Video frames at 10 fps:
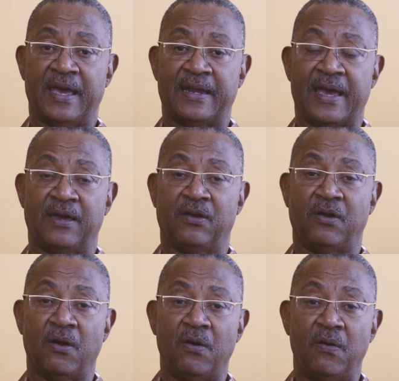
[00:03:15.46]
And I
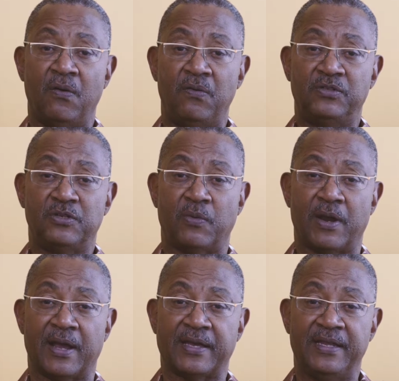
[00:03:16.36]
go to
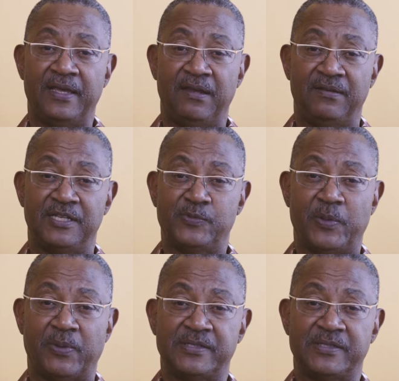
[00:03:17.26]
where I can hear these people.